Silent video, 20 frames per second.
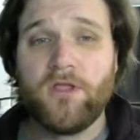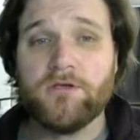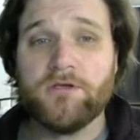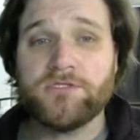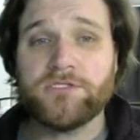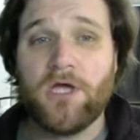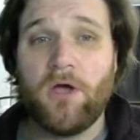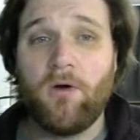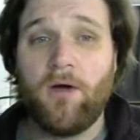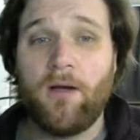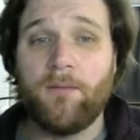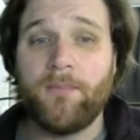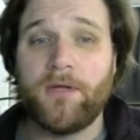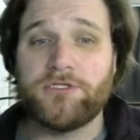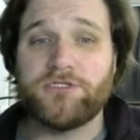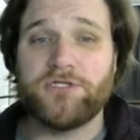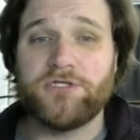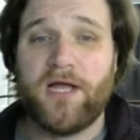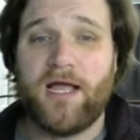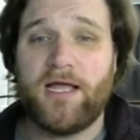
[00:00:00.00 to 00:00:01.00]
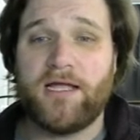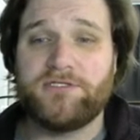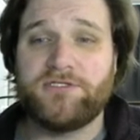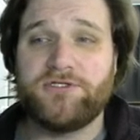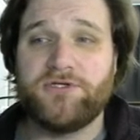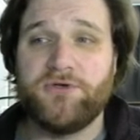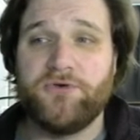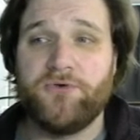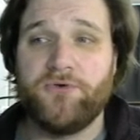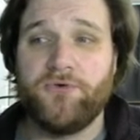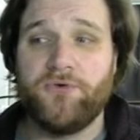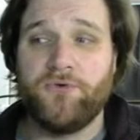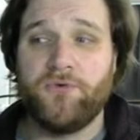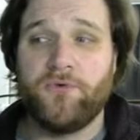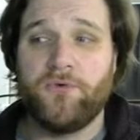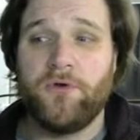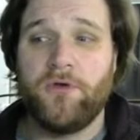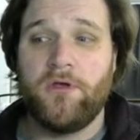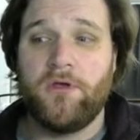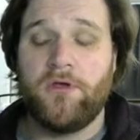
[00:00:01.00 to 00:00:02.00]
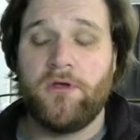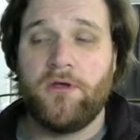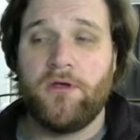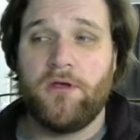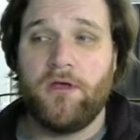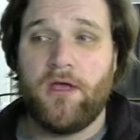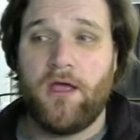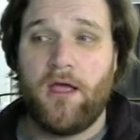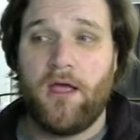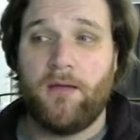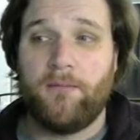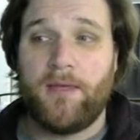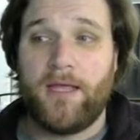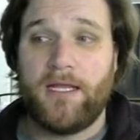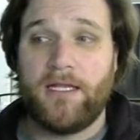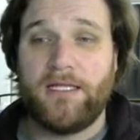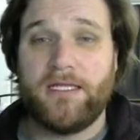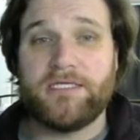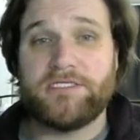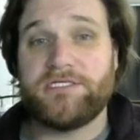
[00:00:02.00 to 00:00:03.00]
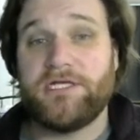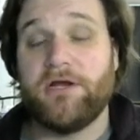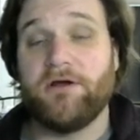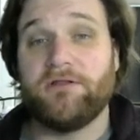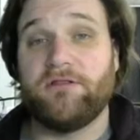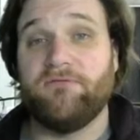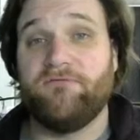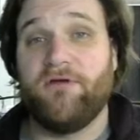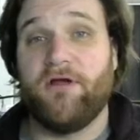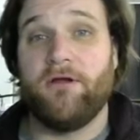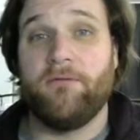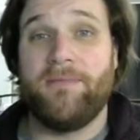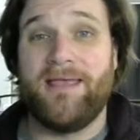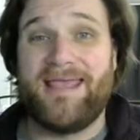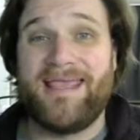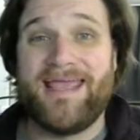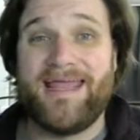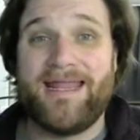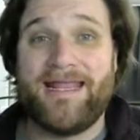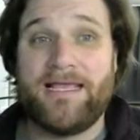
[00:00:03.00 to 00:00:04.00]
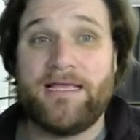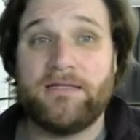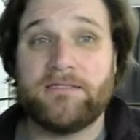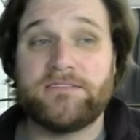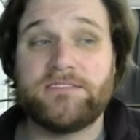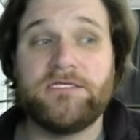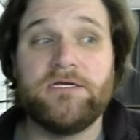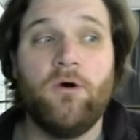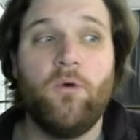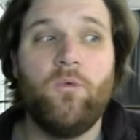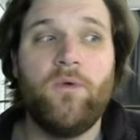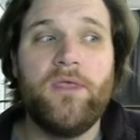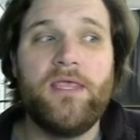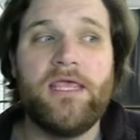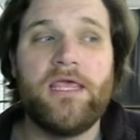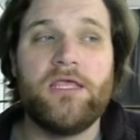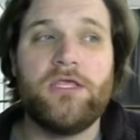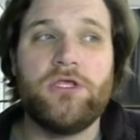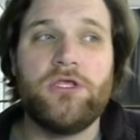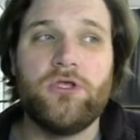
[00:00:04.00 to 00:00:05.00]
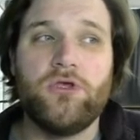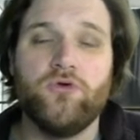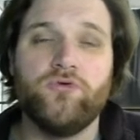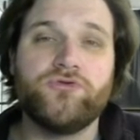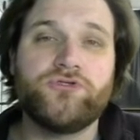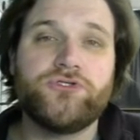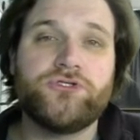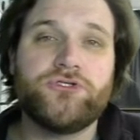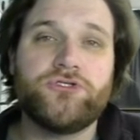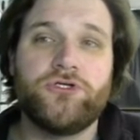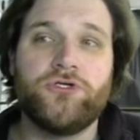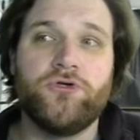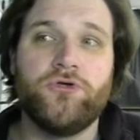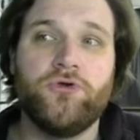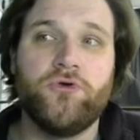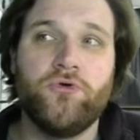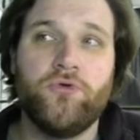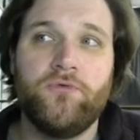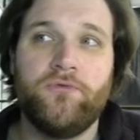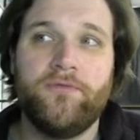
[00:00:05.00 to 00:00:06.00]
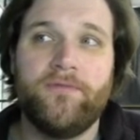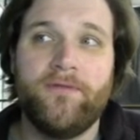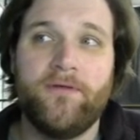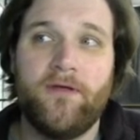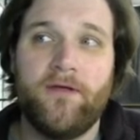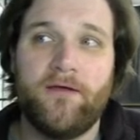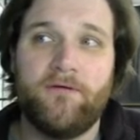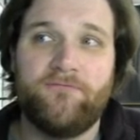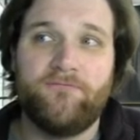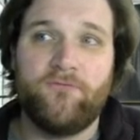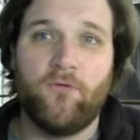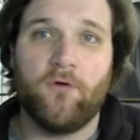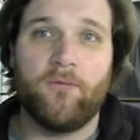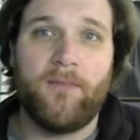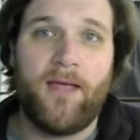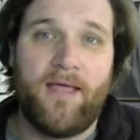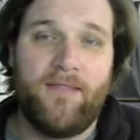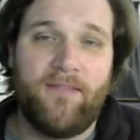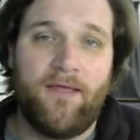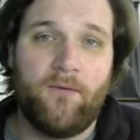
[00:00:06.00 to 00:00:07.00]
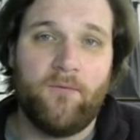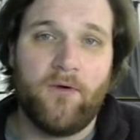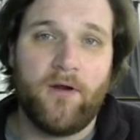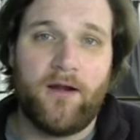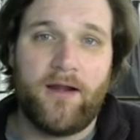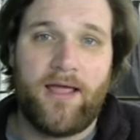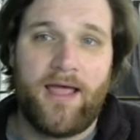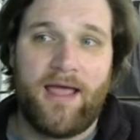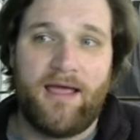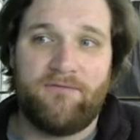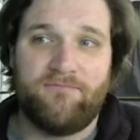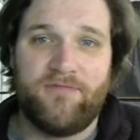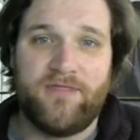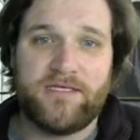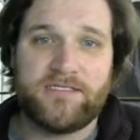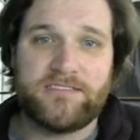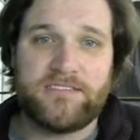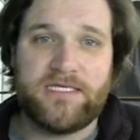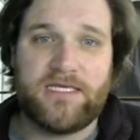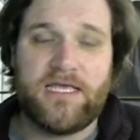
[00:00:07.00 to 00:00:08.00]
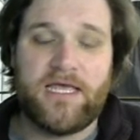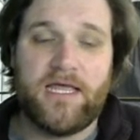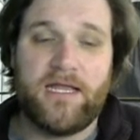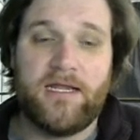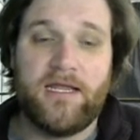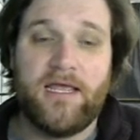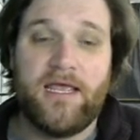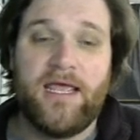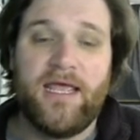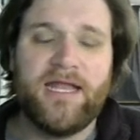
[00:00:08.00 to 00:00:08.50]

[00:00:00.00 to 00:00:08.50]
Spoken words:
So I'm going to try to, at least here at the very beginning, till we get used to the format that we're going to have this in.